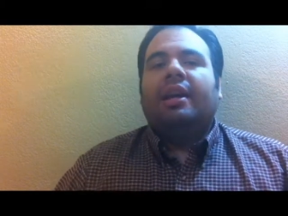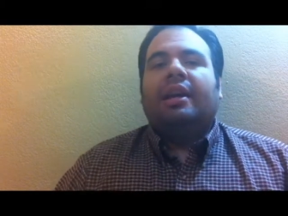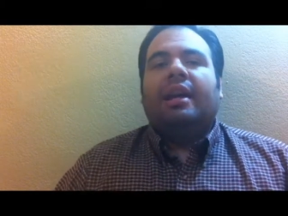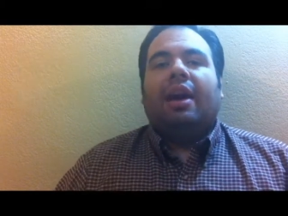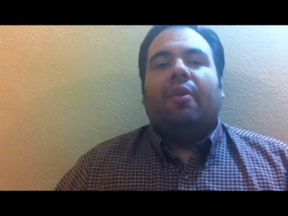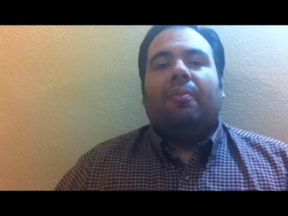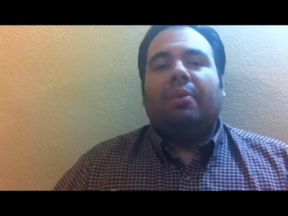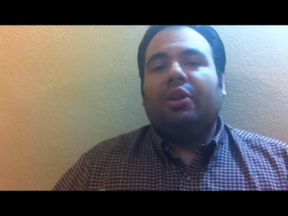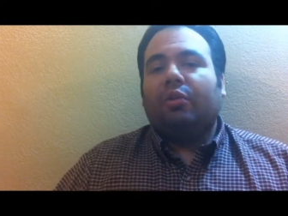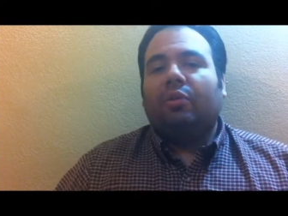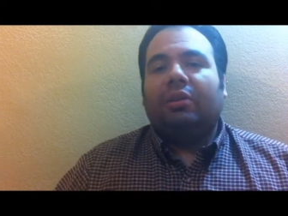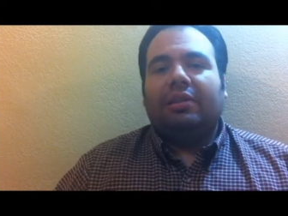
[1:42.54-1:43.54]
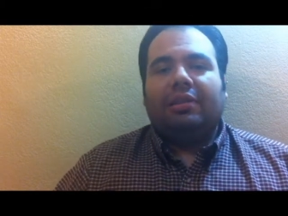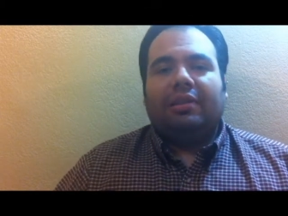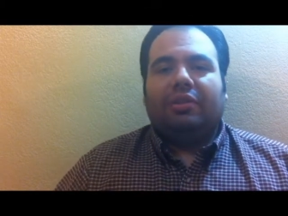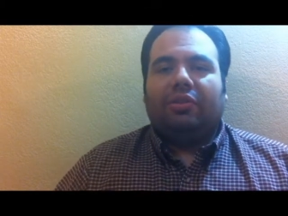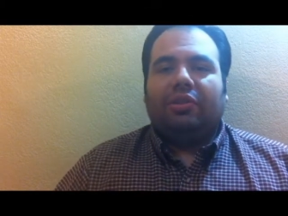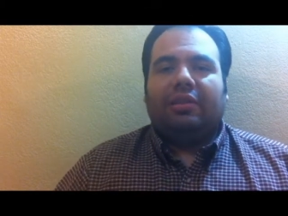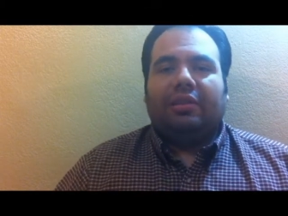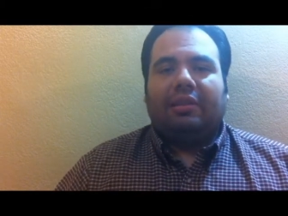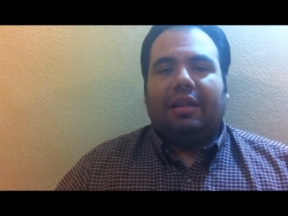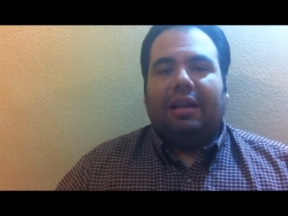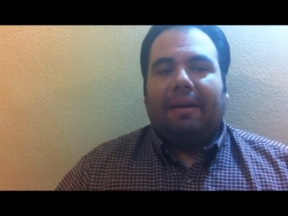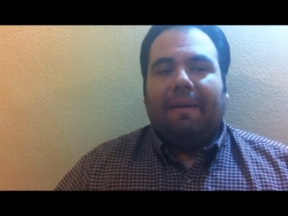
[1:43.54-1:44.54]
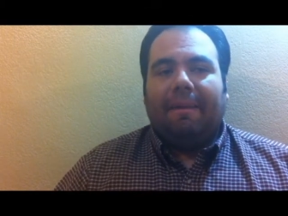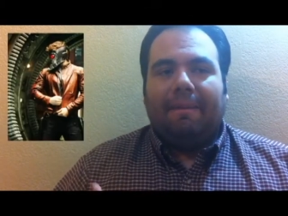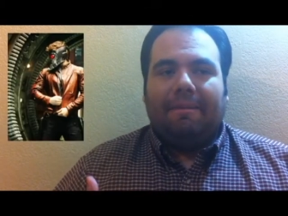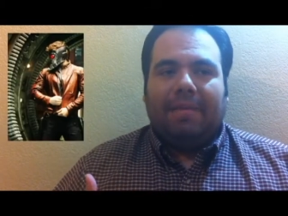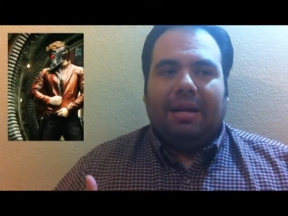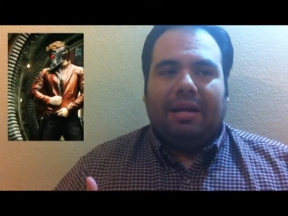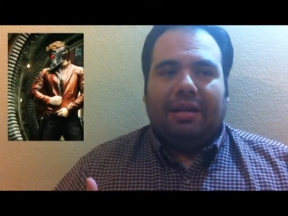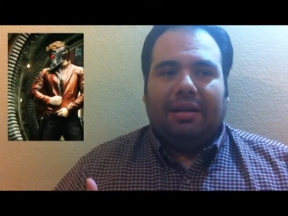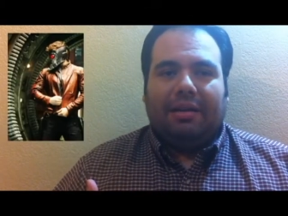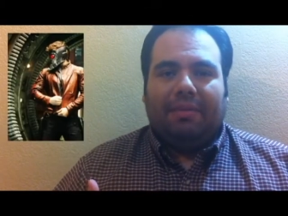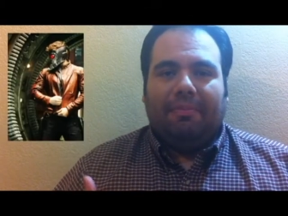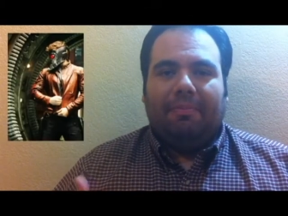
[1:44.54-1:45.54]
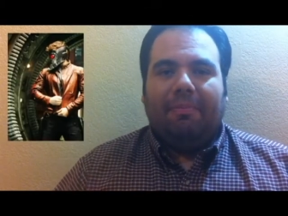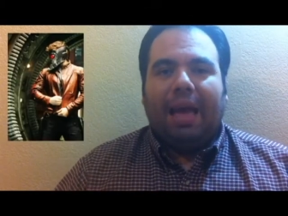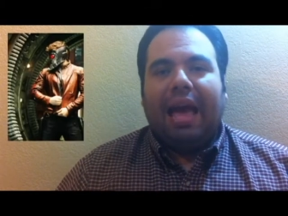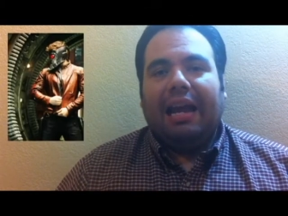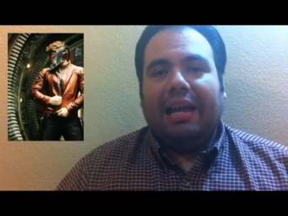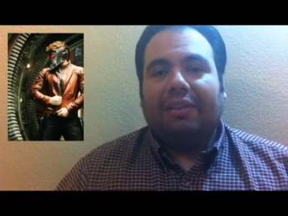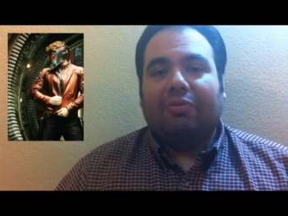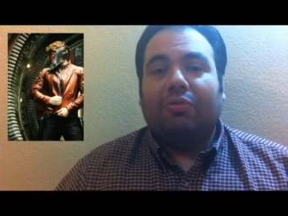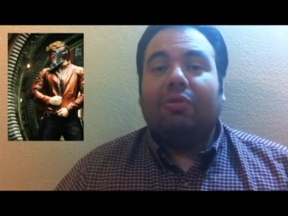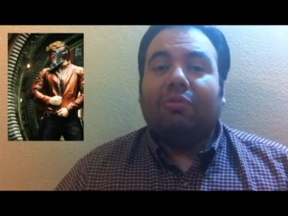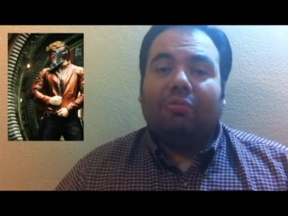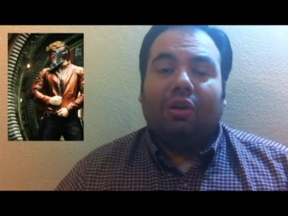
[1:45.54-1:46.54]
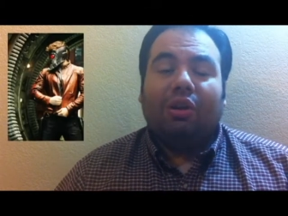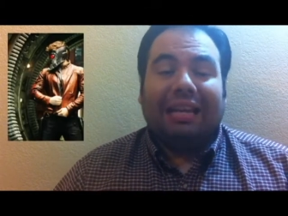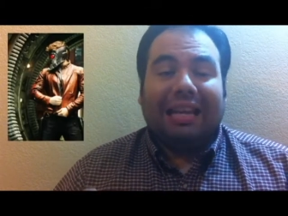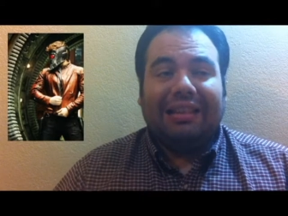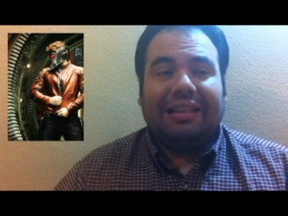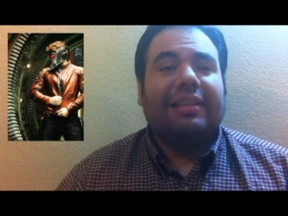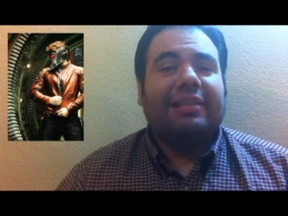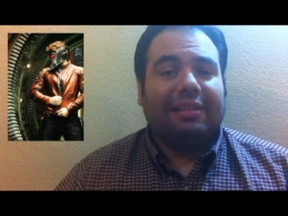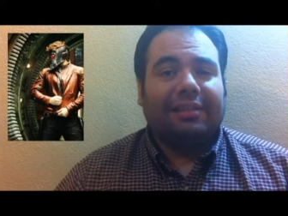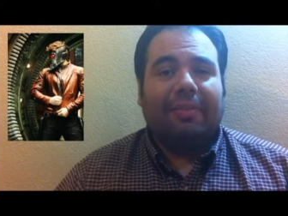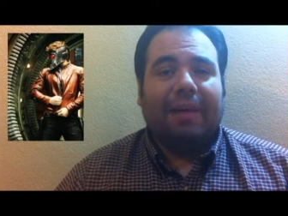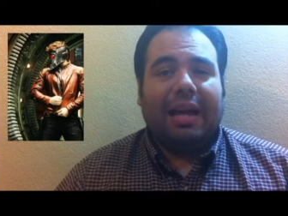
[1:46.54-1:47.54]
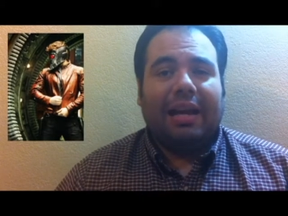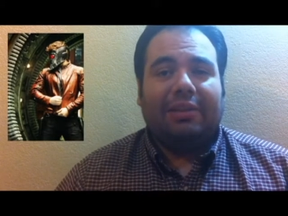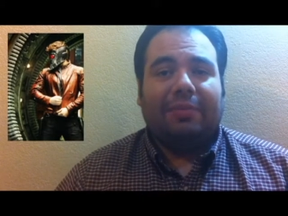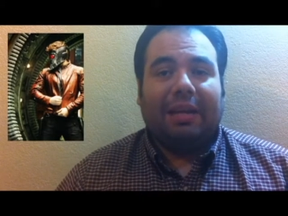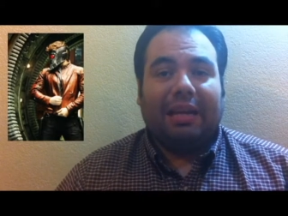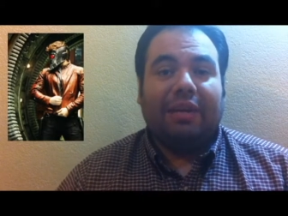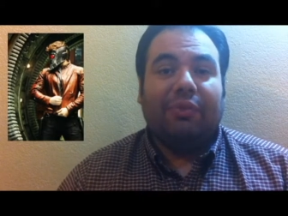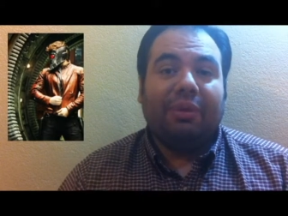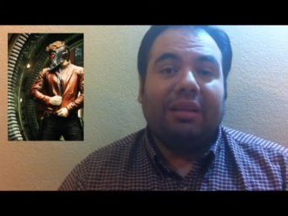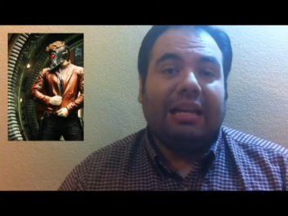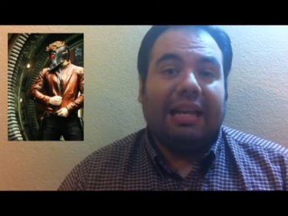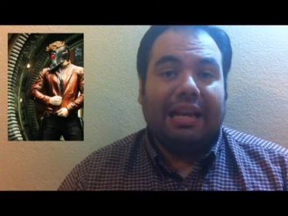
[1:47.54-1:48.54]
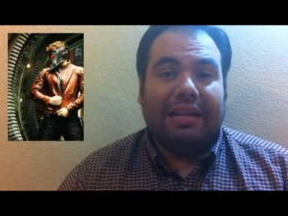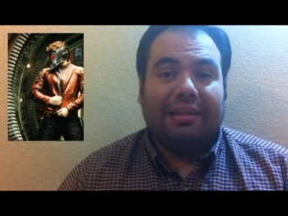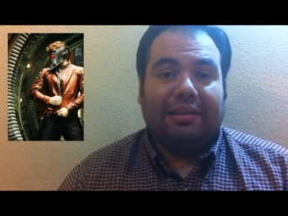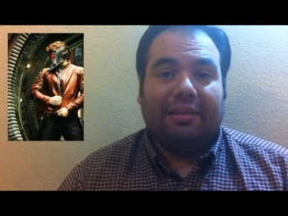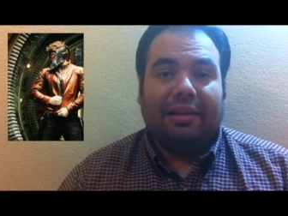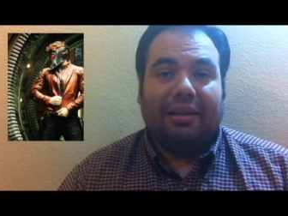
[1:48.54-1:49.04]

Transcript: Now Peter Quill is this just a uh, uh, badass, or well he thinks he's a badass, but he really is.